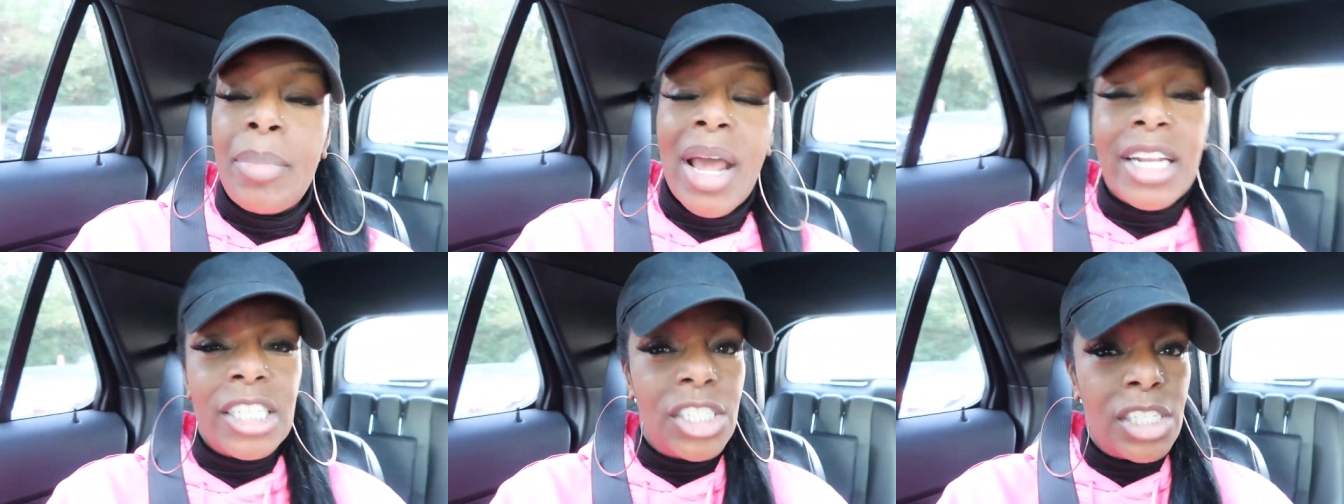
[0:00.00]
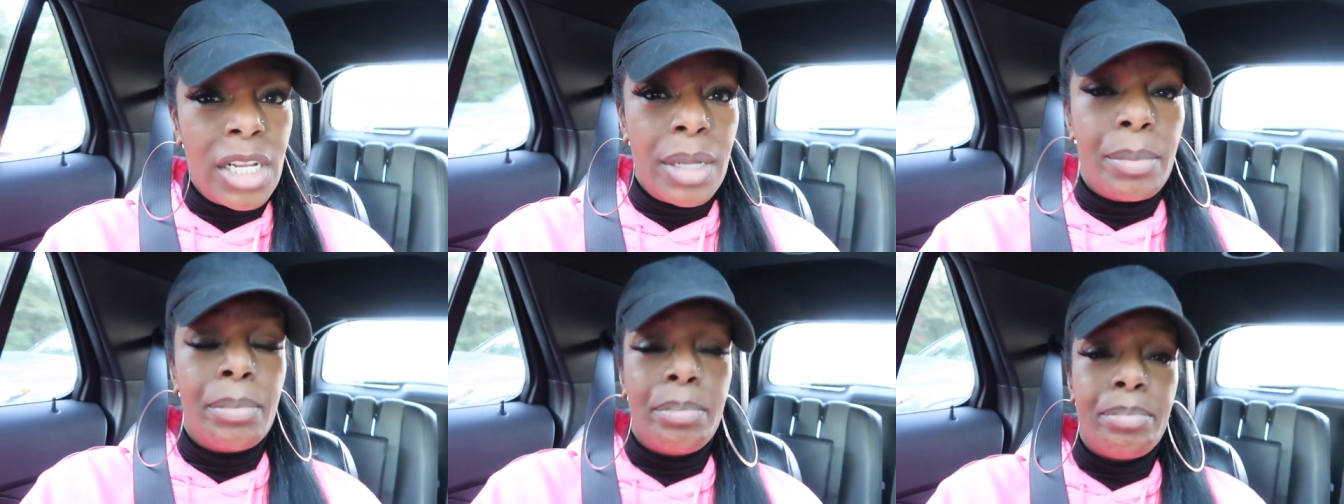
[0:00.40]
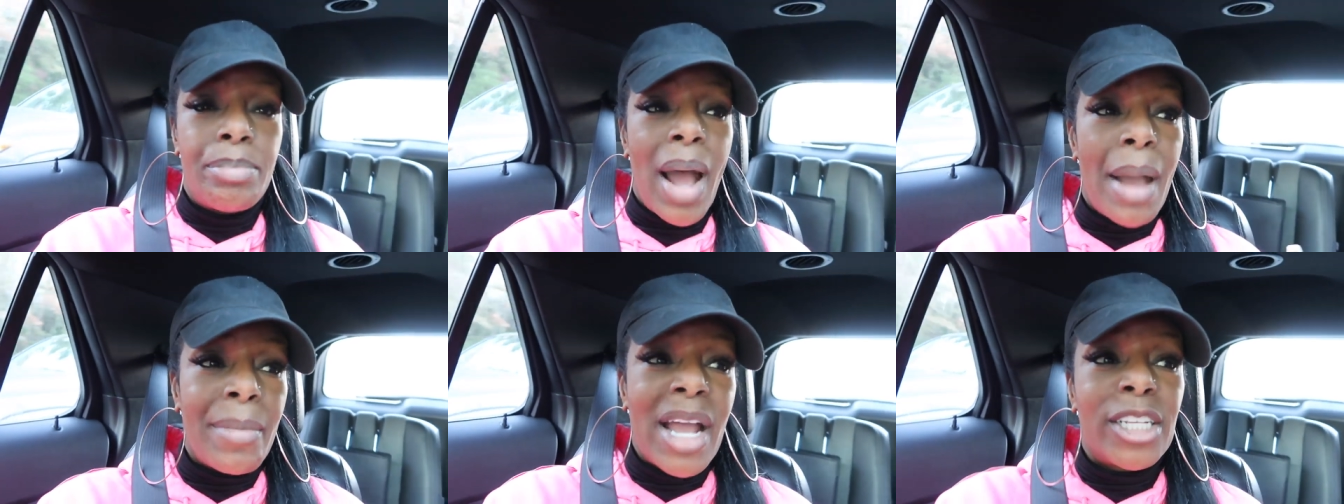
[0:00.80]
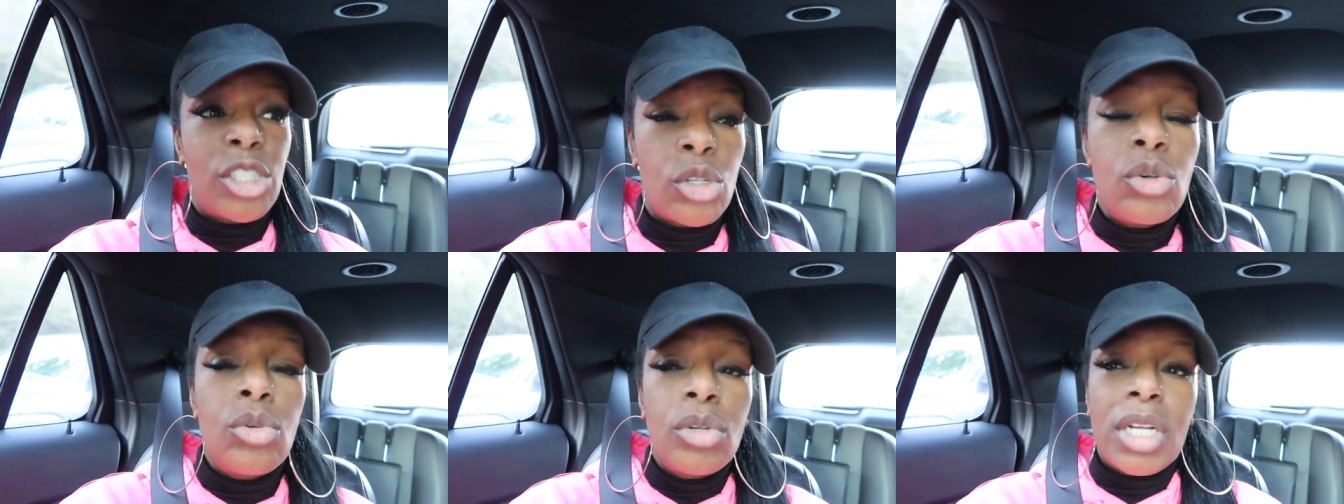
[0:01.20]
by this gym by my
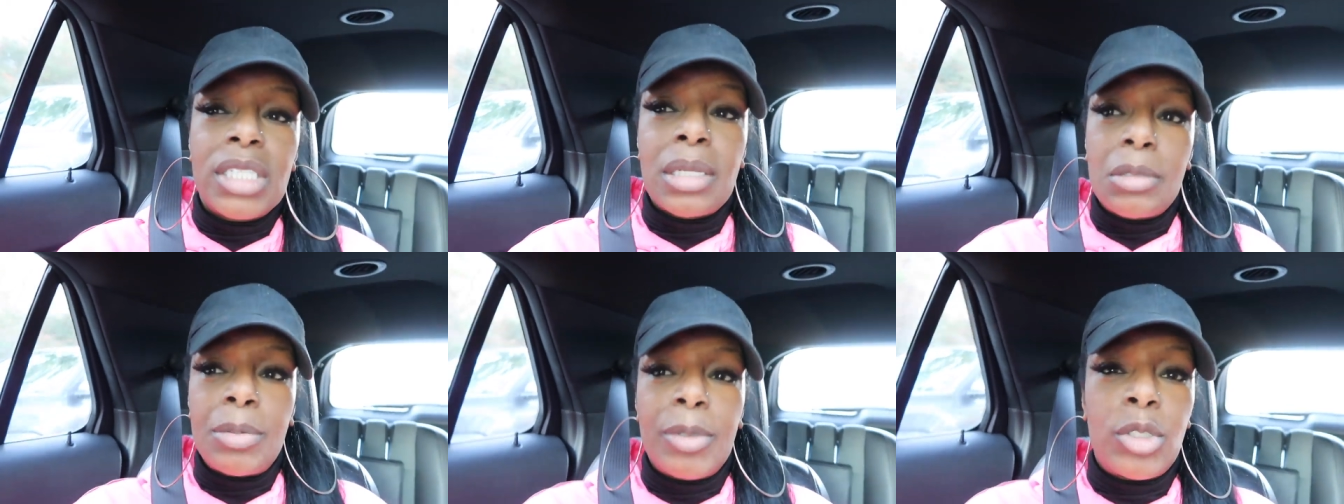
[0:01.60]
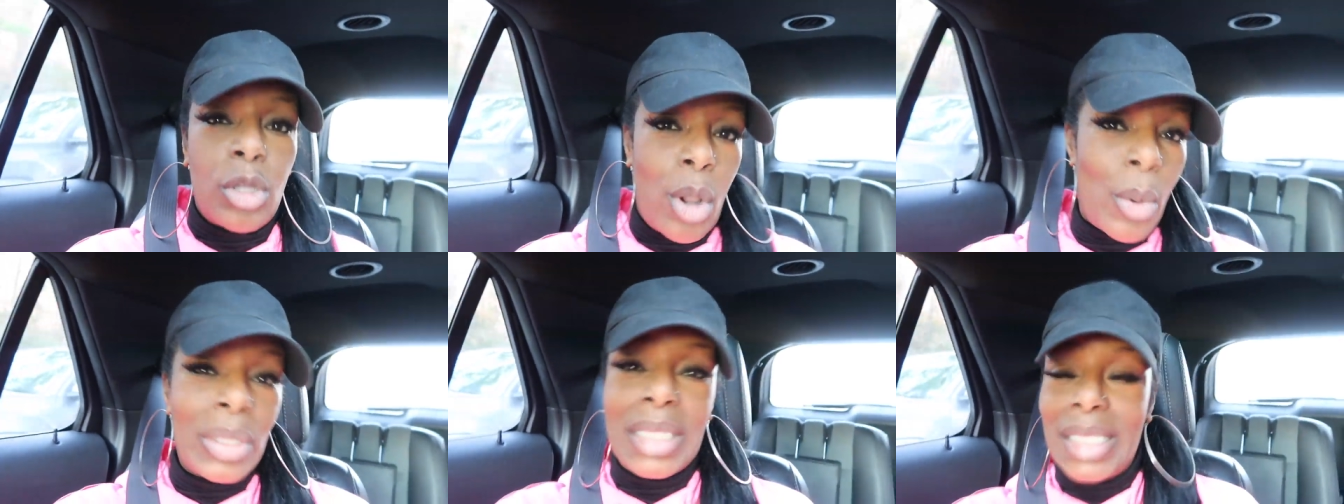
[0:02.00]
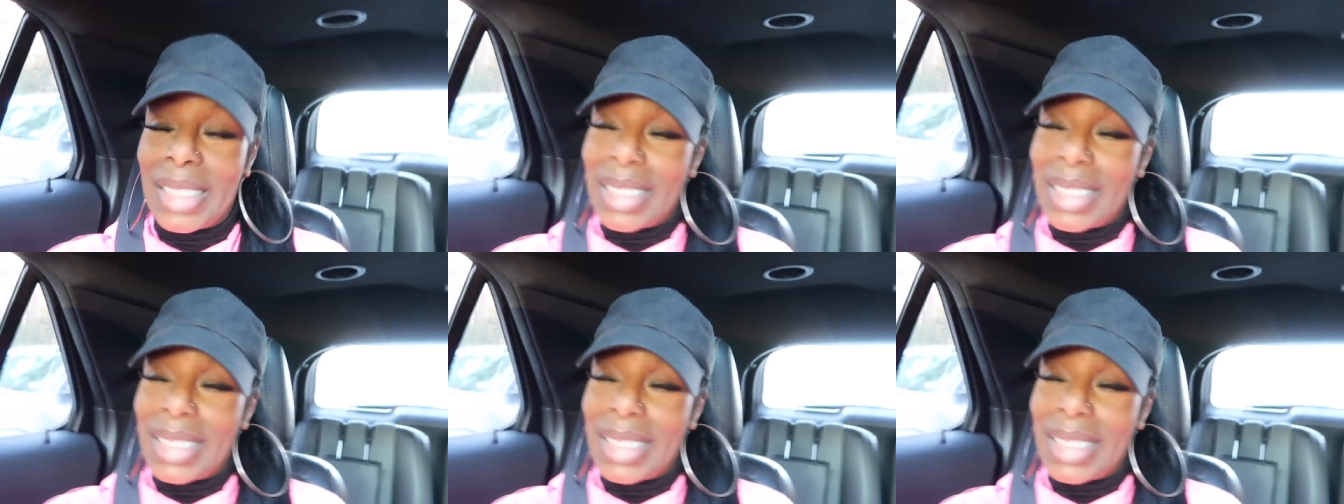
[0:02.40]
school because I am supposed to go with